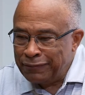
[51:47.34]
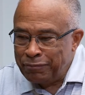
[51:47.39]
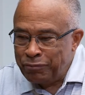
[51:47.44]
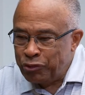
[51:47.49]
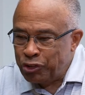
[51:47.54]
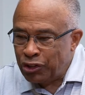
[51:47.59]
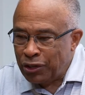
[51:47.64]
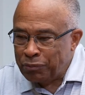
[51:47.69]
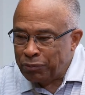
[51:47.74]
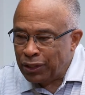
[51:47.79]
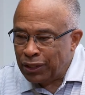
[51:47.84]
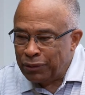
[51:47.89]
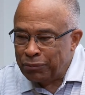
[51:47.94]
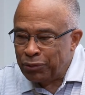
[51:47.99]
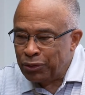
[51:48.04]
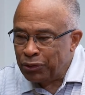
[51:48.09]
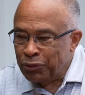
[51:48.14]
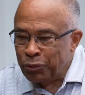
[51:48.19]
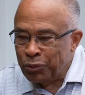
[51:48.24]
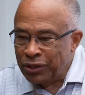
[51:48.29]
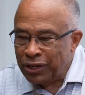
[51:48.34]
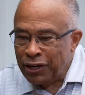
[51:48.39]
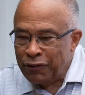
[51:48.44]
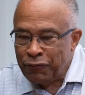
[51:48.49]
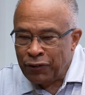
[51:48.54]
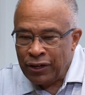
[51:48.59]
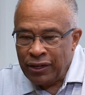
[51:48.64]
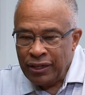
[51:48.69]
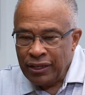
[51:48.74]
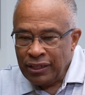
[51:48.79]
September
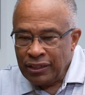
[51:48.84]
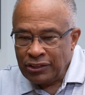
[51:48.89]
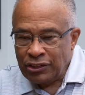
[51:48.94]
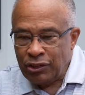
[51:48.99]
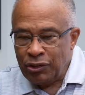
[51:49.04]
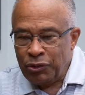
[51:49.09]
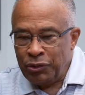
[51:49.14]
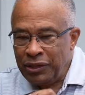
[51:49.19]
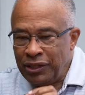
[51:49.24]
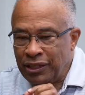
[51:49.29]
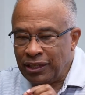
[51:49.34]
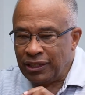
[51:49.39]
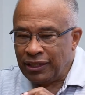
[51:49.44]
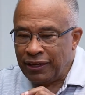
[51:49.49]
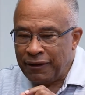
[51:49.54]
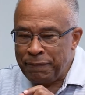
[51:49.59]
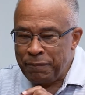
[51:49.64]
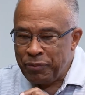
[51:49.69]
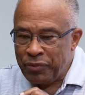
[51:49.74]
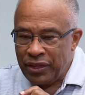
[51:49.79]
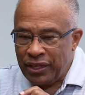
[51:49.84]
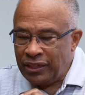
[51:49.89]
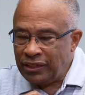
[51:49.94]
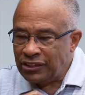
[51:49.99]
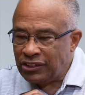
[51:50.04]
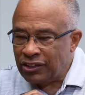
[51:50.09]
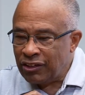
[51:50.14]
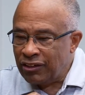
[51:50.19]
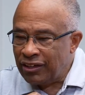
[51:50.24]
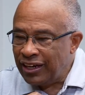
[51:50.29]
whatever. So he
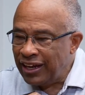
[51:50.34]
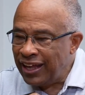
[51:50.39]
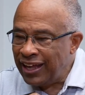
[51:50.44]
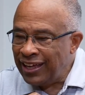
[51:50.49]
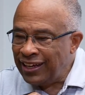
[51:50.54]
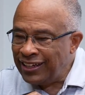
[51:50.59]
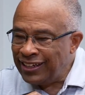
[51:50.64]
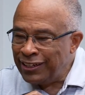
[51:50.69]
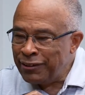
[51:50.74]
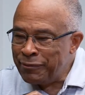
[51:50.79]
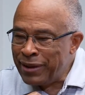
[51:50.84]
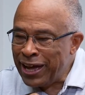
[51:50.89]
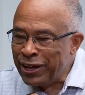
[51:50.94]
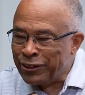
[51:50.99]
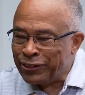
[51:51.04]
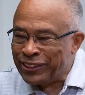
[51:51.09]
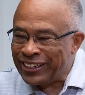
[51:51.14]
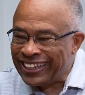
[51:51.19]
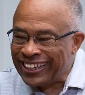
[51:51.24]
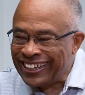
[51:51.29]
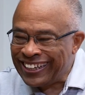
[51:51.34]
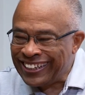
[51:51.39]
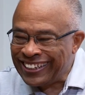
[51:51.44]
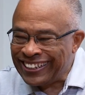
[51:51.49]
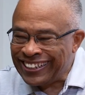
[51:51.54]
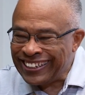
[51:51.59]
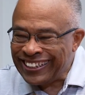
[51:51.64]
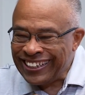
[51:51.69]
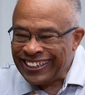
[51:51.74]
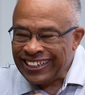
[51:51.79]
started handing them out.
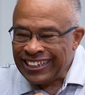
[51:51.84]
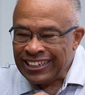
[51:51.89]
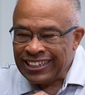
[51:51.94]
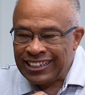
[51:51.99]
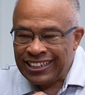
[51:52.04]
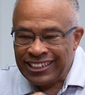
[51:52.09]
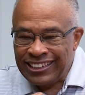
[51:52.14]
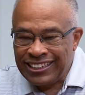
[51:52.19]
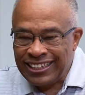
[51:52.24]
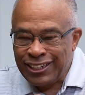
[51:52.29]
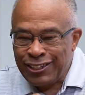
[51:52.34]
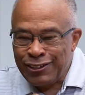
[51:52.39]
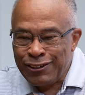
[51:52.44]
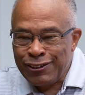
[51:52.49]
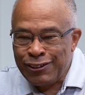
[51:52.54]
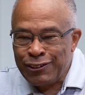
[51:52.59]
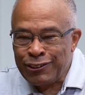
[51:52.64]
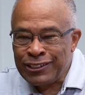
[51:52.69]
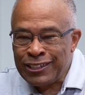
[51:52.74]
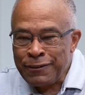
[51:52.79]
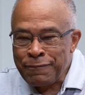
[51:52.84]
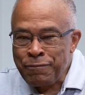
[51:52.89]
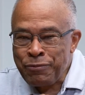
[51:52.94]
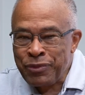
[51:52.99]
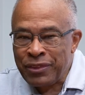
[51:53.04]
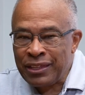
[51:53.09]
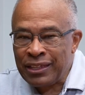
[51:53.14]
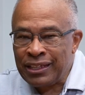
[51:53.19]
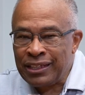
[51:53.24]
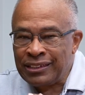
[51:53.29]
This little hole.
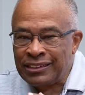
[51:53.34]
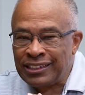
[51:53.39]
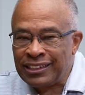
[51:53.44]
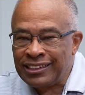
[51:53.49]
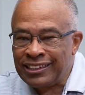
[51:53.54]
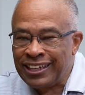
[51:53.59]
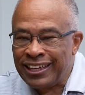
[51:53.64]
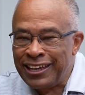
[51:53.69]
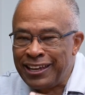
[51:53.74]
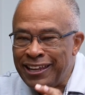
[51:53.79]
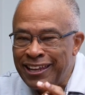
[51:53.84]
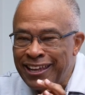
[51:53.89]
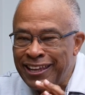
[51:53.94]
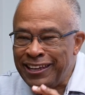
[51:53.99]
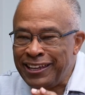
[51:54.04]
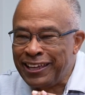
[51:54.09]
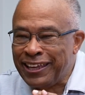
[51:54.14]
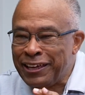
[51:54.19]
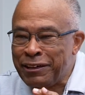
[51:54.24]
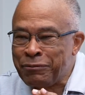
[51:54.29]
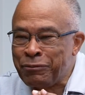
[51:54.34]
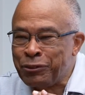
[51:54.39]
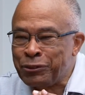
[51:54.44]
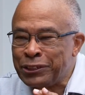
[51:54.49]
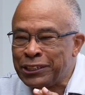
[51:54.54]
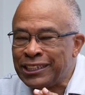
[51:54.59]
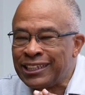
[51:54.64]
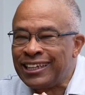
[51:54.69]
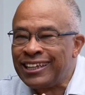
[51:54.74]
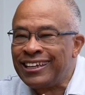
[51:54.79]
And he kept
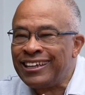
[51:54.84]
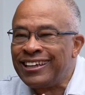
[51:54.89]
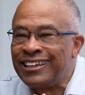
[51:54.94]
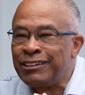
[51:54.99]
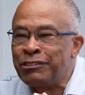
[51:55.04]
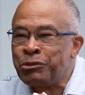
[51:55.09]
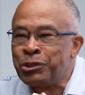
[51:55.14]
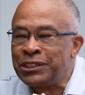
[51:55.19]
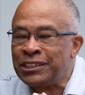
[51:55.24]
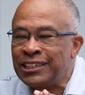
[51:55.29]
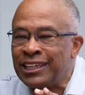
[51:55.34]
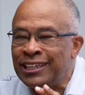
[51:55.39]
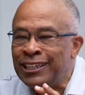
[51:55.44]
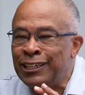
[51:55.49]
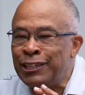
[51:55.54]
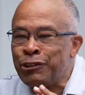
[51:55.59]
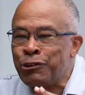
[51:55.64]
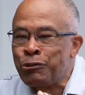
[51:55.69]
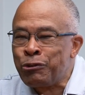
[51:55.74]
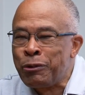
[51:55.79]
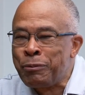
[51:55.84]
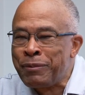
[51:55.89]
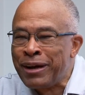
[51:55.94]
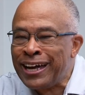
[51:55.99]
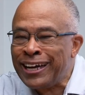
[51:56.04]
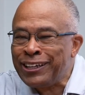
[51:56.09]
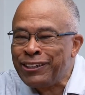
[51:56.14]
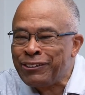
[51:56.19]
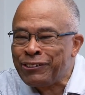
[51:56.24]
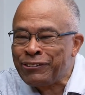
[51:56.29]
saying, and he would say, "Little
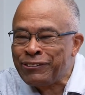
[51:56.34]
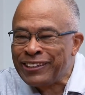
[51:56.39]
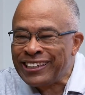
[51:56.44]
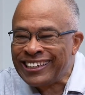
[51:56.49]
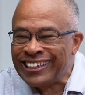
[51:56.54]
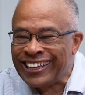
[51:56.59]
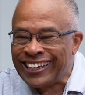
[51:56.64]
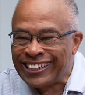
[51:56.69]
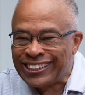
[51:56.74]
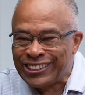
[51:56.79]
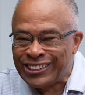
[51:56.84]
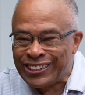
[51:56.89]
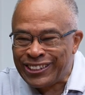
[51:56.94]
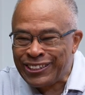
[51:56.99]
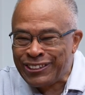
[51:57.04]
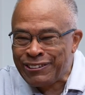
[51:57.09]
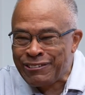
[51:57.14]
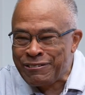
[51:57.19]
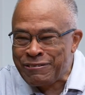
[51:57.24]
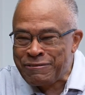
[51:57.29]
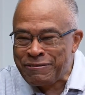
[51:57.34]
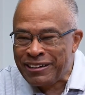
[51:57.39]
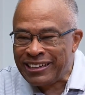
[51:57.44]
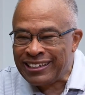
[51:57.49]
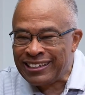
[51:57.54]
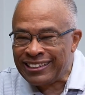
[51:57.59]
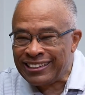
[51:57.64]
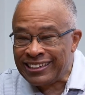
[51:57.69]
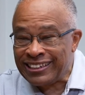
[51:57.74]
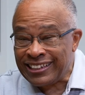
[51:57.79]
reminder of the election, little
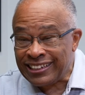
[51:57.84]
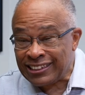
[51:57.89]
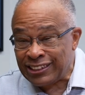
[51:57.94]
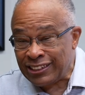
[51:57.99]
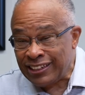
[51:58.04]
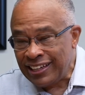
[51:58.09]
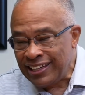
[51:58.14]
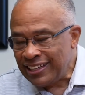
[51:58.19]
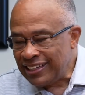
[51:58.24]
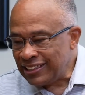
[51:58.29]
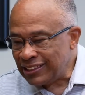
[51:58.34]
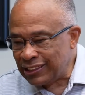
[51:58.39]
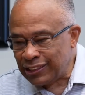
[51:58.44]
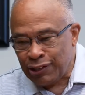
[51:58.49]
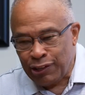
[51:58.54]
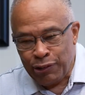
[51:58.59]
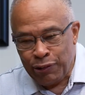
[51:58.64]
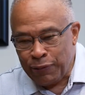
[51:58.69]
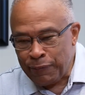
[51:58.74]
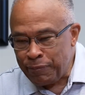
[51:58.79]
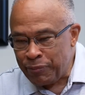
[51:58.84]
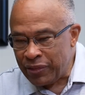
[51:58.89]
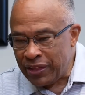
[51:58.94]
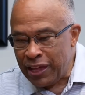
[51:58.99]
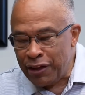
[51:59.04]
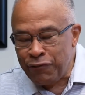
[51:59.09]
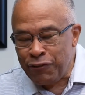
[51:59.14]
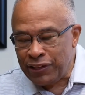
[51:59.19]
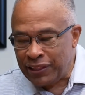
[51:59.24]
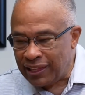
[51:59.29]
reminder of the election." So
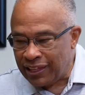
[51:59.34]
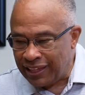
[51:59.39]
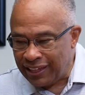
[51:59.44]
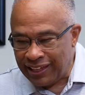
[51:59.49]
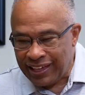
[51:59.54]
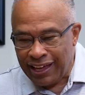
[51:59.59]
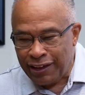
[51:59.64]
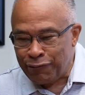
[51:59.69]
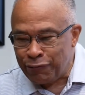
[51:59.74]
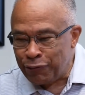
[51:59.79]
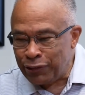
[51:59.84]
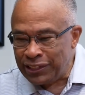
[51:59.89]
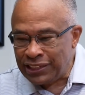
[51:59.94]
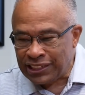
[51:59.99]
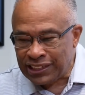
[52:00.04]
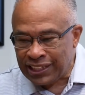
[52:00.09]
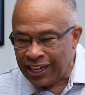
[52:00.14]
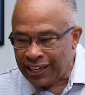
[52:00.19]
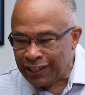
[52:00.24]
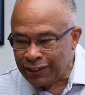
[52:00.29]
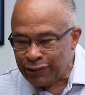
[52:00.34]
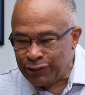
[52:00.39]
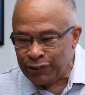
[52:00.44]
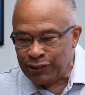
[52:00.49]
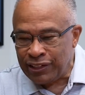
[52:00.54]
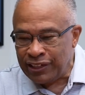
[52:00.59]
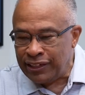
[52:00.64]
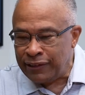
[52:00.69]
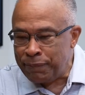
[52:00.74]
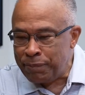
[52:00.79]
everything got
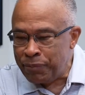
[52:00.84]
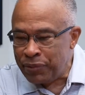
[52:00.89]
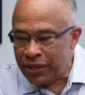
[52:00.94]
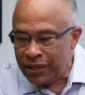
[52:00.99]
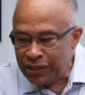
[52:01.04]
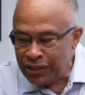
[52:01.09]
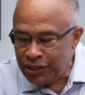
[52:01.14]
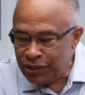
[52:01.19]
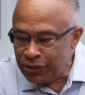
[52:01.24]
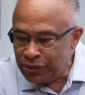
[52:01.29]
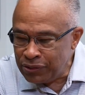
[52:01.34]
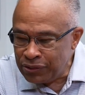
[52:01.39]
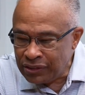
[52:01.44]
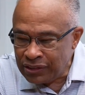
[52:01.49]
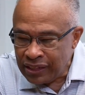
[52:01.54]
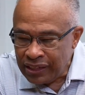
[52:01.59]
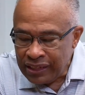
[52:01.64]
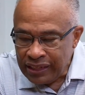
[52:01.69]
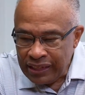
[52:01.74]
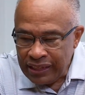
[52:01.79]
recycled and used.